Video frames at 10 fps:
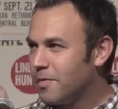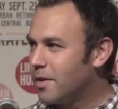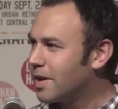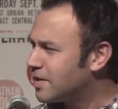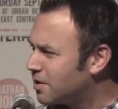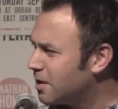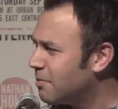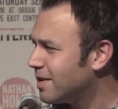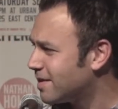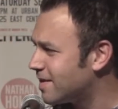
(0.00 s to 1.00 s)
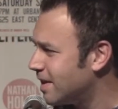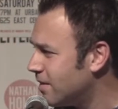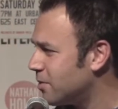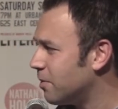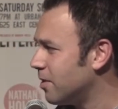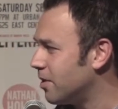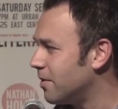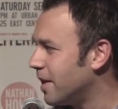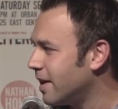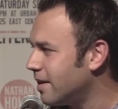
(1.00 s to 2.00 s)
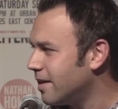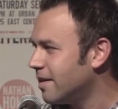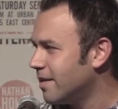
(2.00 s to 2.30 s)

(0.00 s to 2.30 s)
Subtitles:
Okay, so he wants to save the world, right?